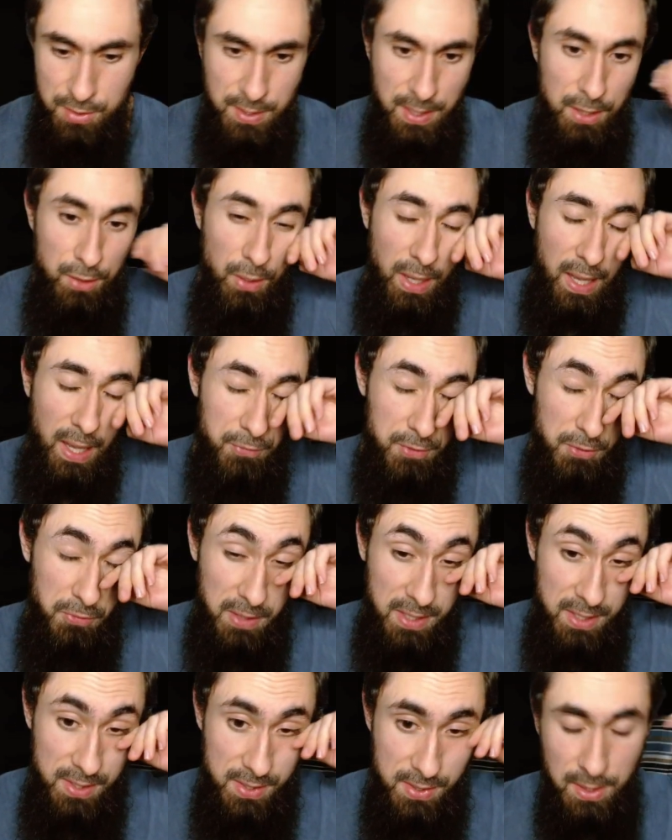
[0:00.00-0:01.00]
that you have to
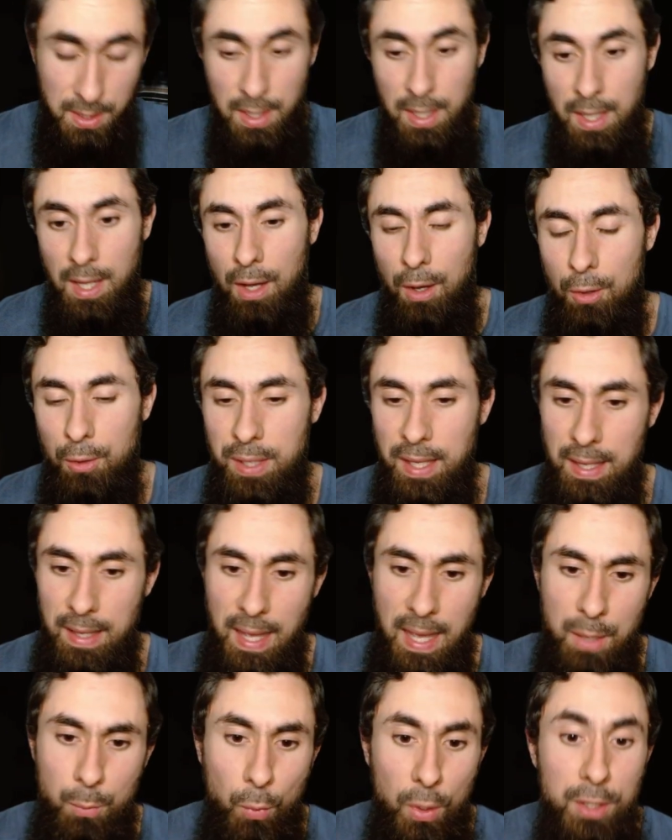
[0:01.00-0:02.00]
face. Okay,
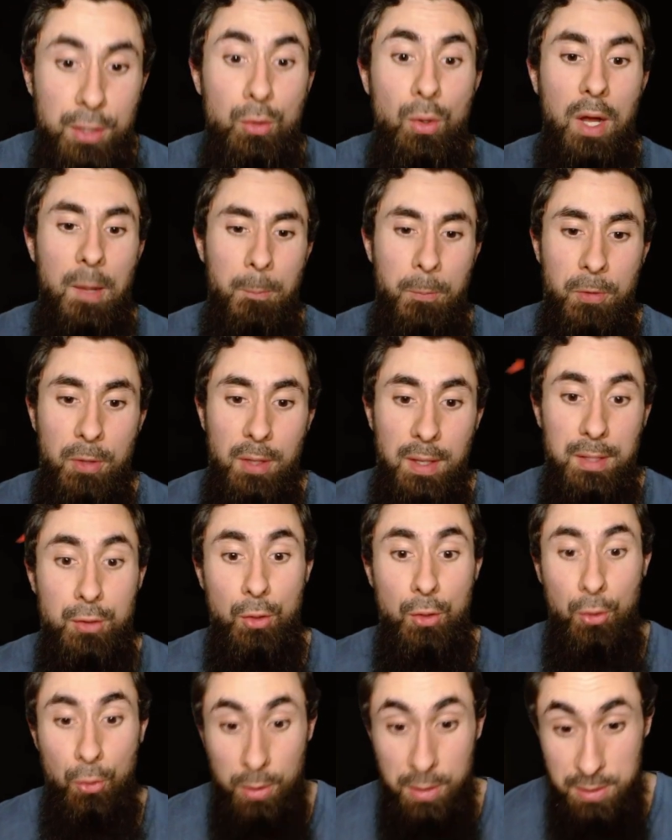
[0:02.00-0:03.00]
and when you upgrade, you're
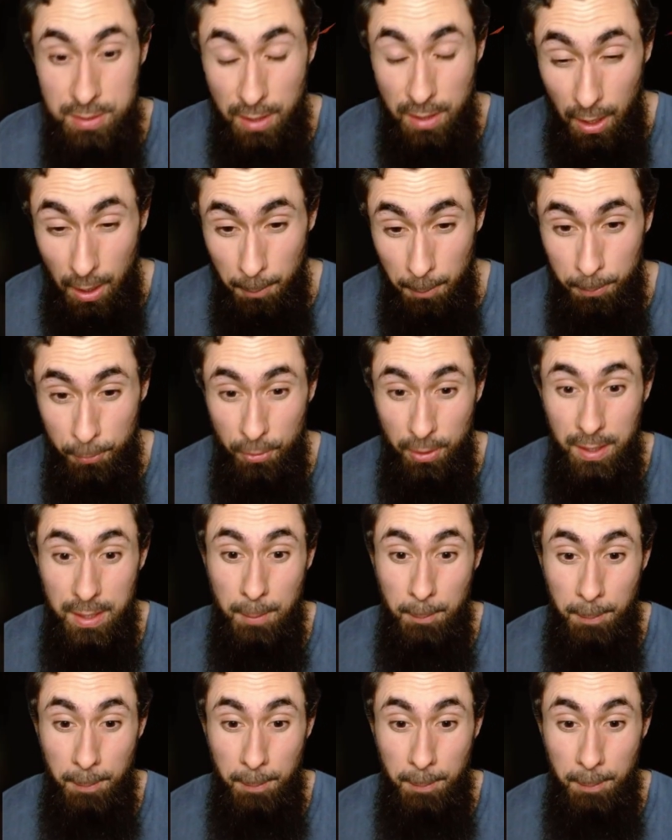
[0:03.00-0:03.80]
going to upgrade and